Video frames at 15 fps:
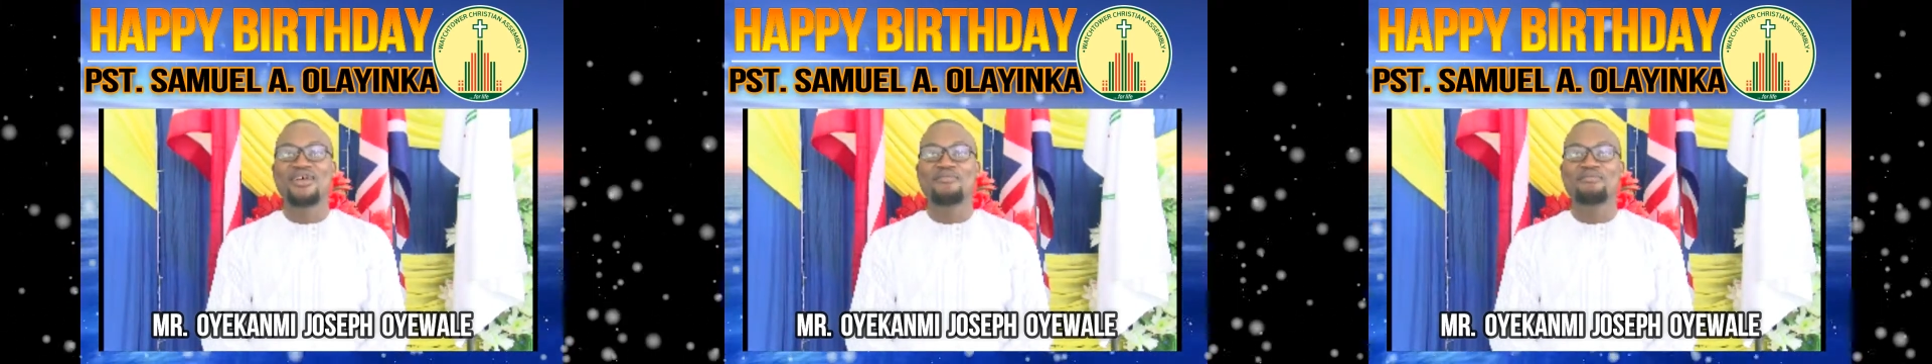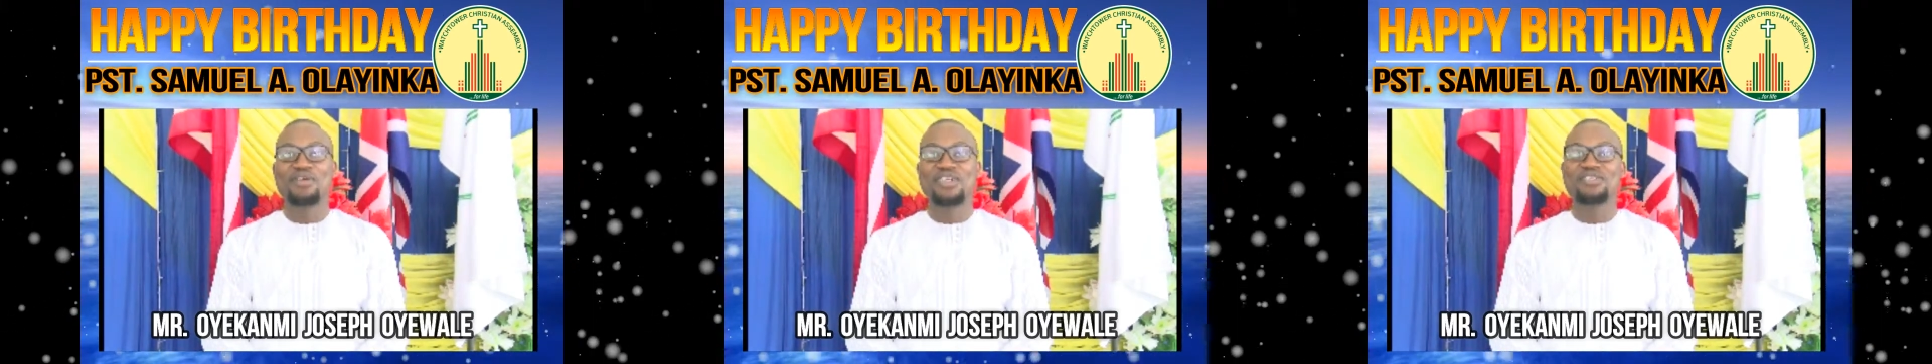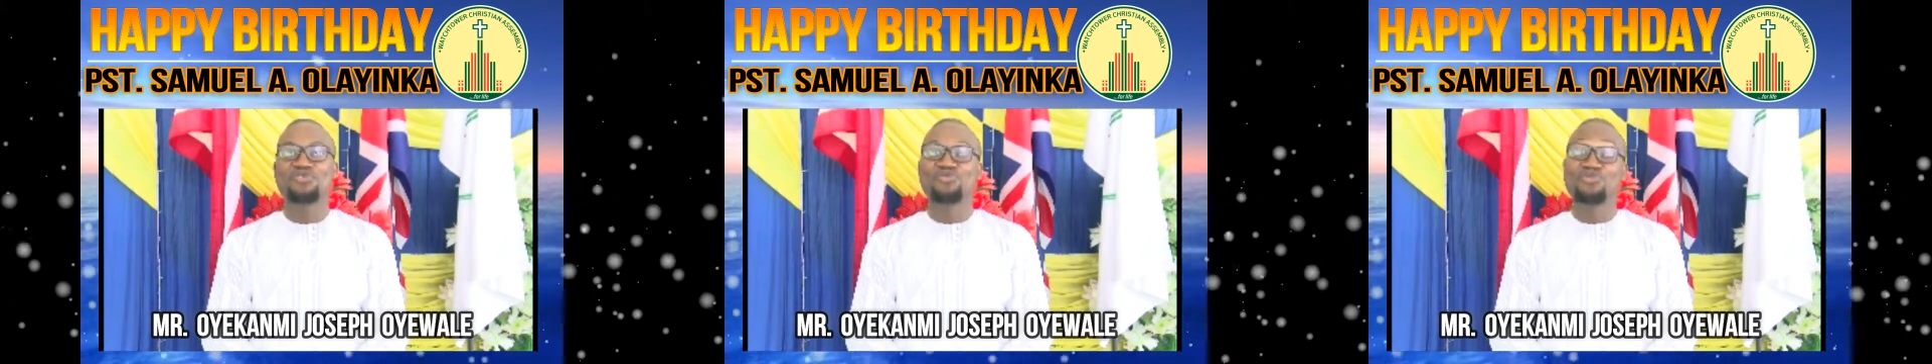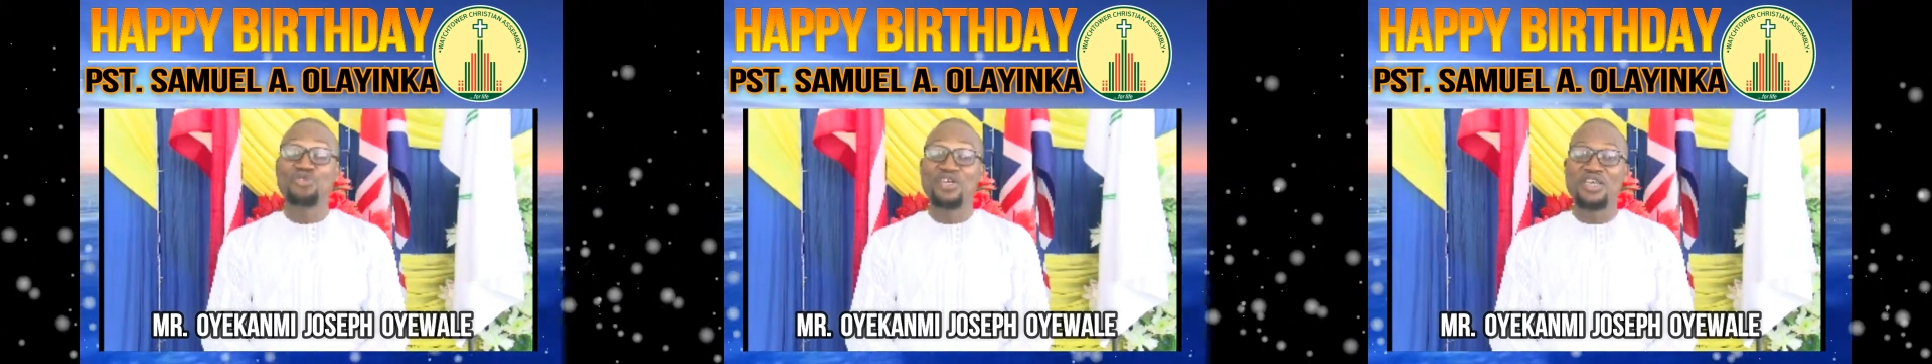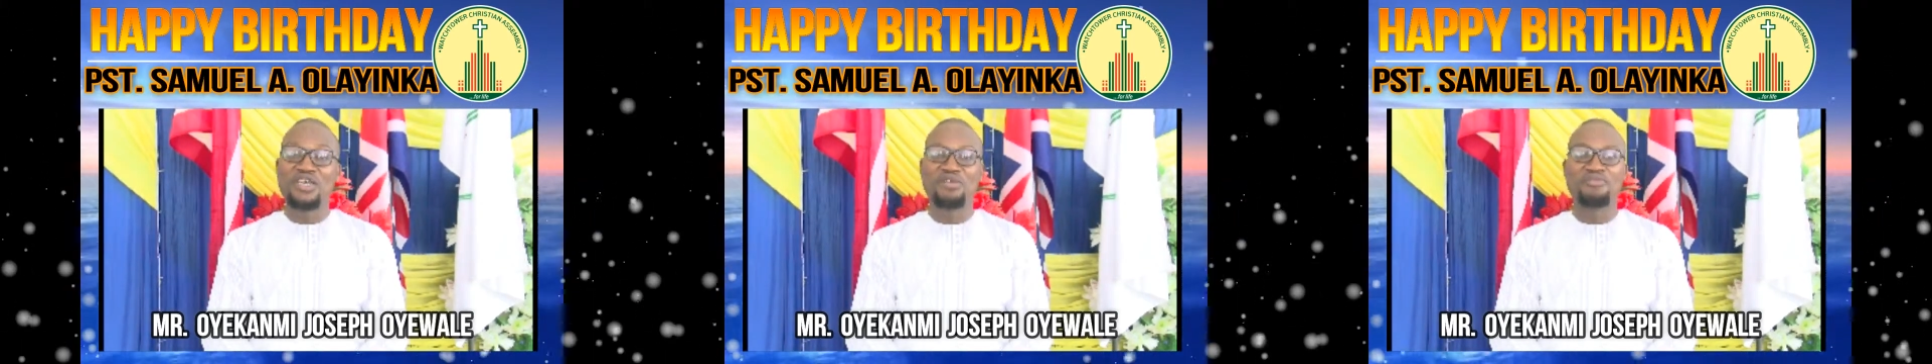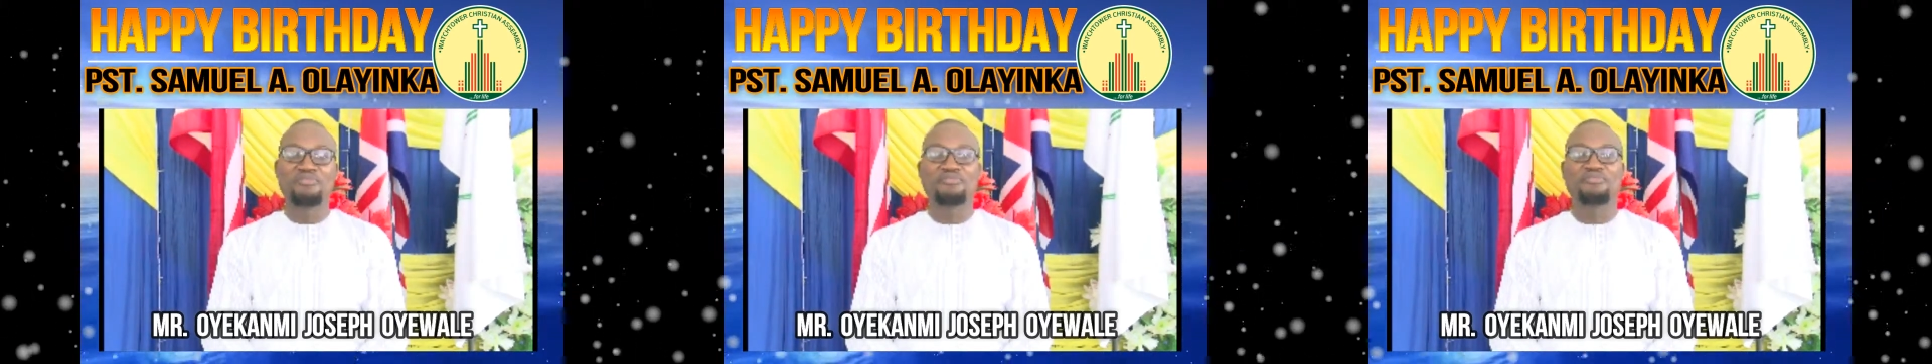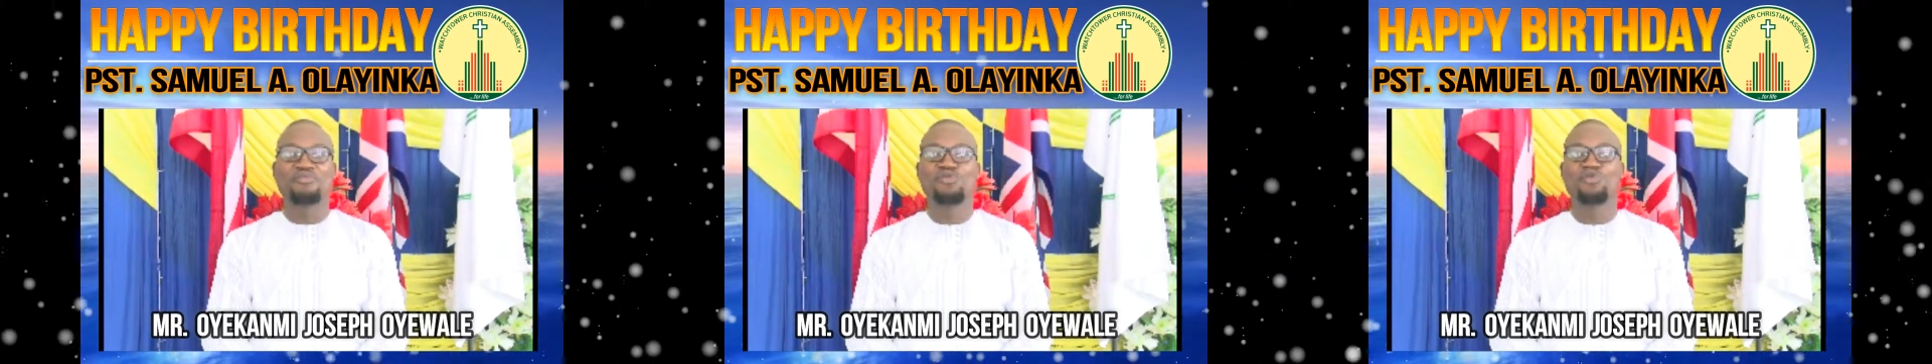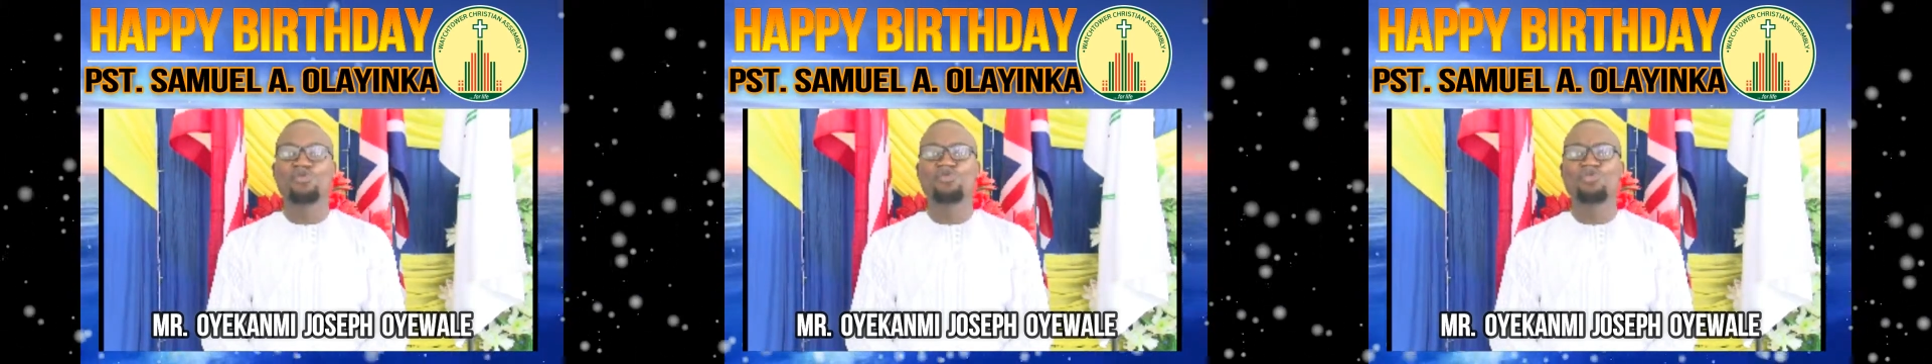But through him,
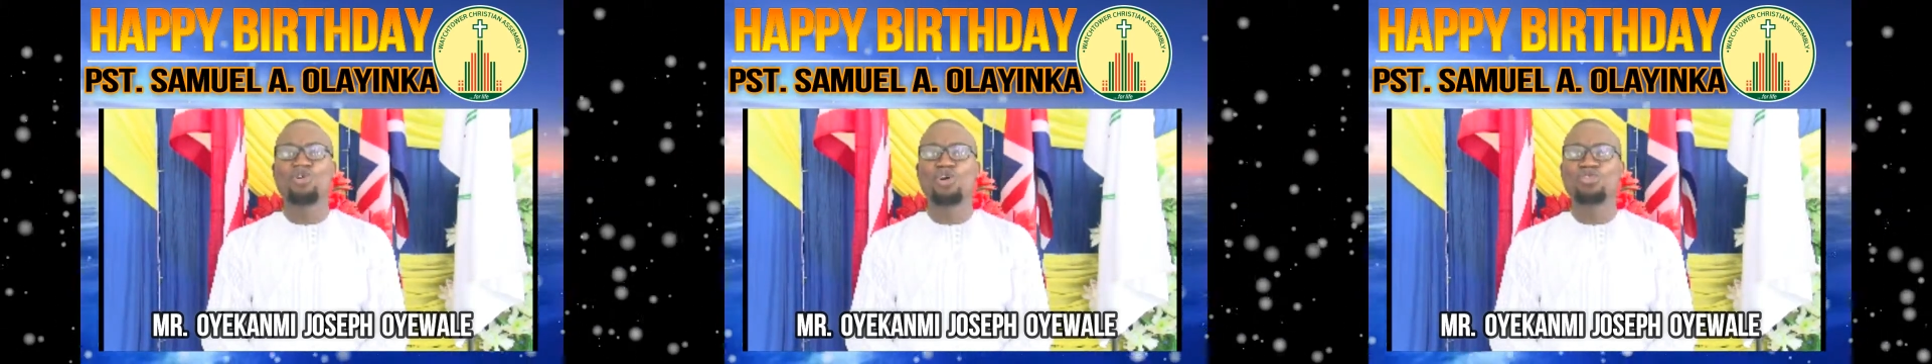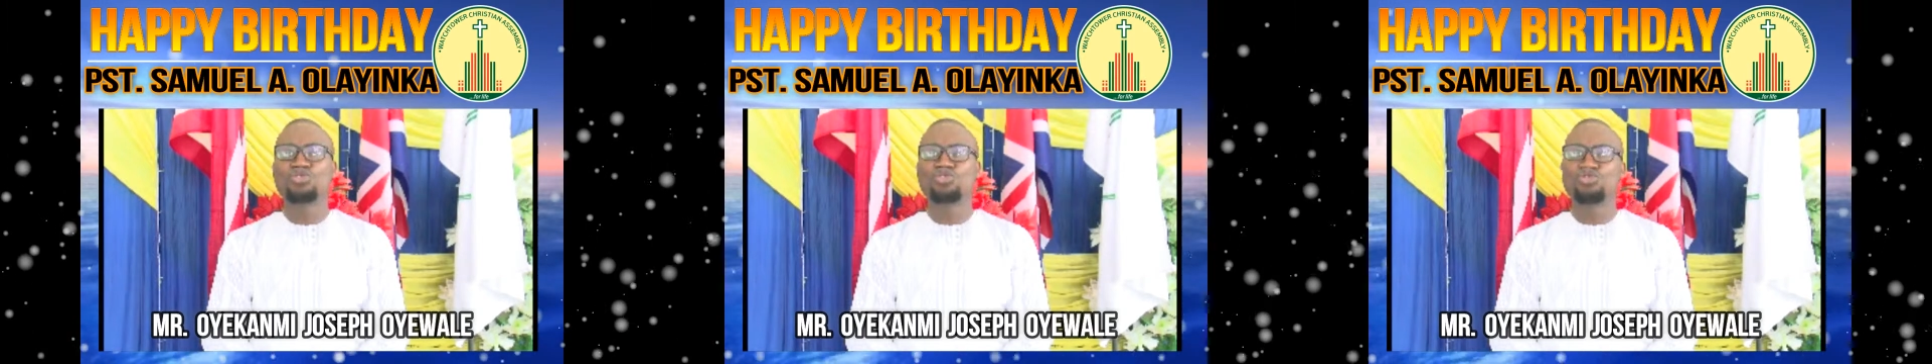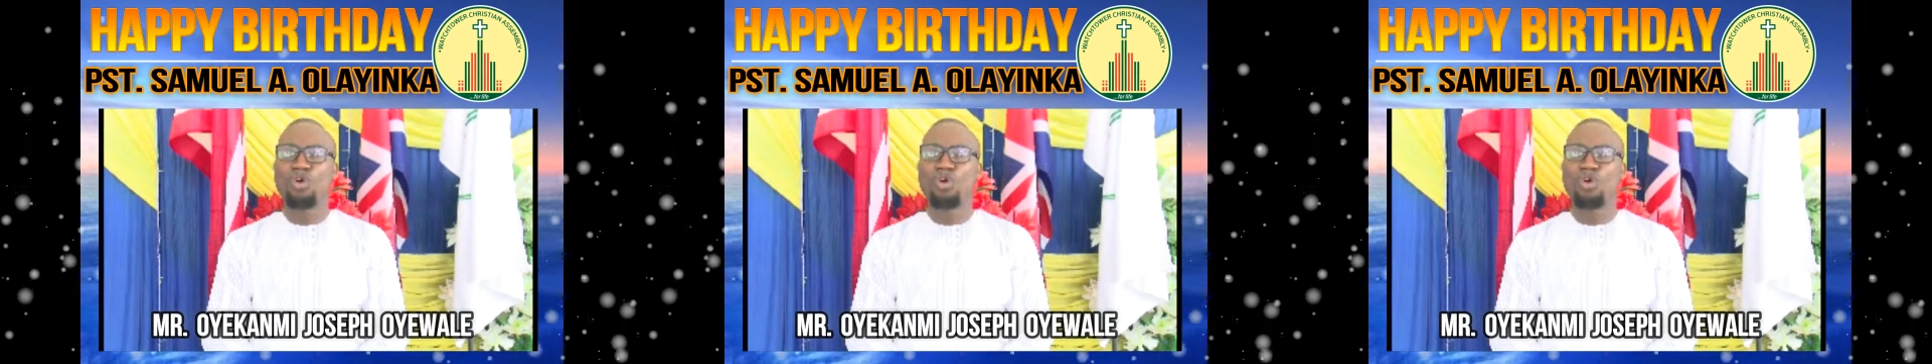God